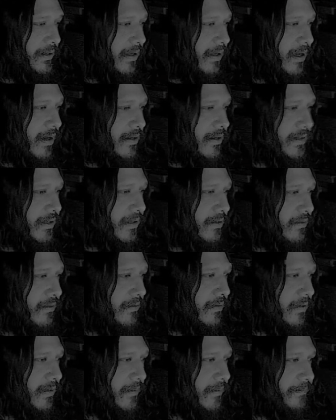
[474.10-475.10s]
How's it
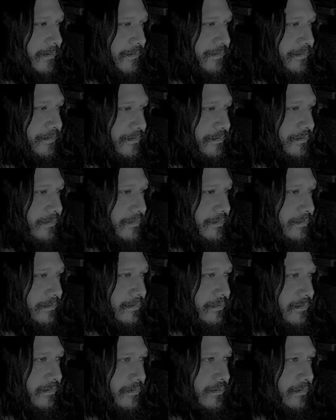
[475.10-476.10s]
going?
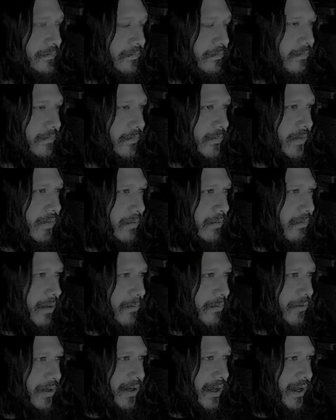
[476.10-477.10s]

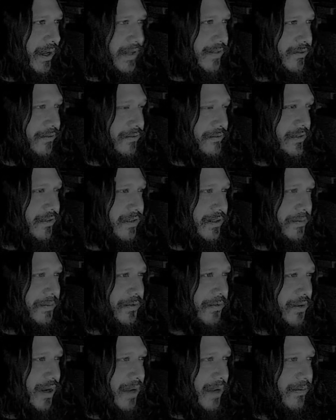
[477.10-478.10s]
Remember, guys, ooh, the
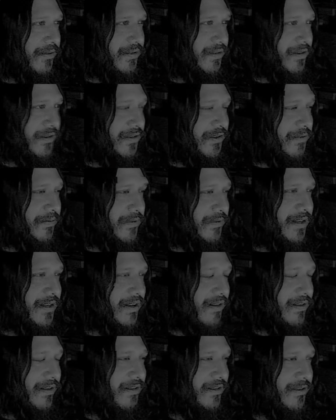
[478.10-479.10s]
subscribers are super
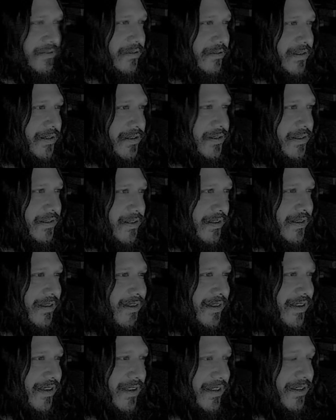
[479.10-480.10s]
down on the Twitch.
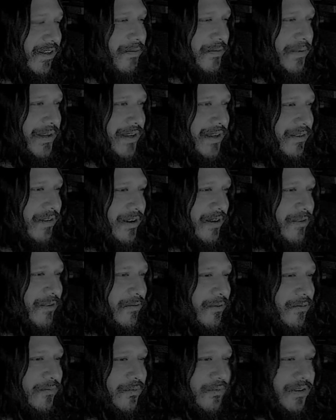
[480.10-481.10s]
Nobody,
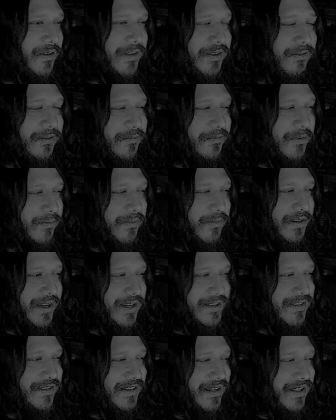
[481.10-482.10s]
remember,
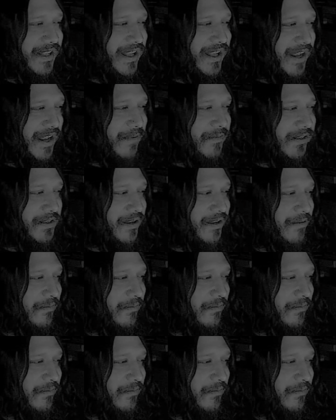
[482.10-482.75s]
guys, you get that Amazon